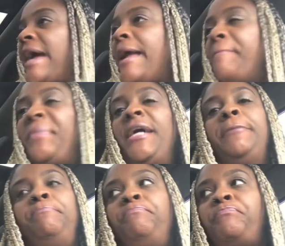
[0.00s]
tape
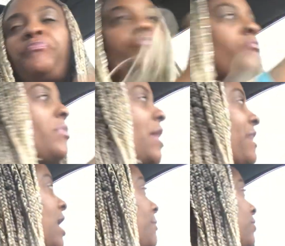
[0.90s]

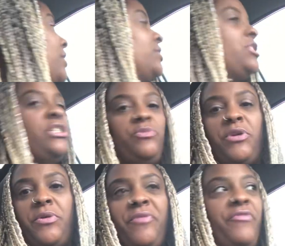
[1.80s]
that Omarosa just
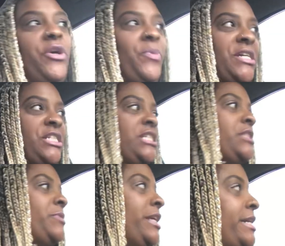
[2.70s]
went on a view and
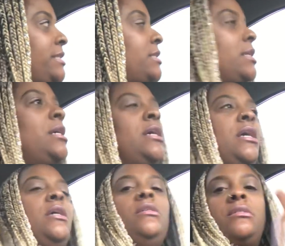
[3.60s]
just released.
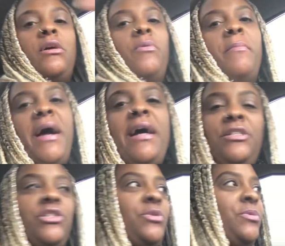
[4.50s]
So
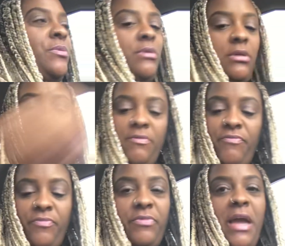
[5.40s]
remind you,
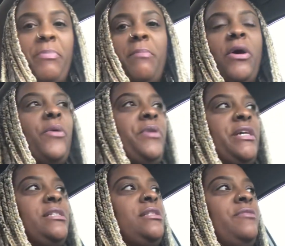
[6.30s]
they promoting
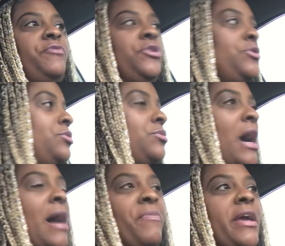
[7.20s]
this, The View.
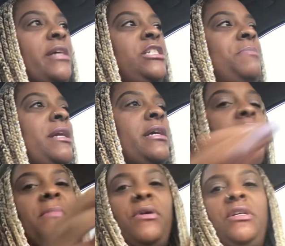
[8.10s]
I'm thinking she about to
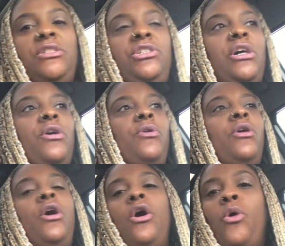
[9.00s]
come on this show
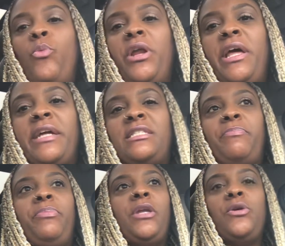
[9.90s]
with an
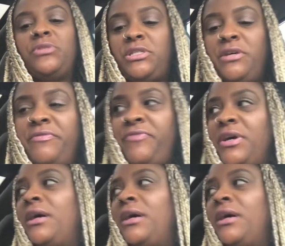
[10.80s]
explosive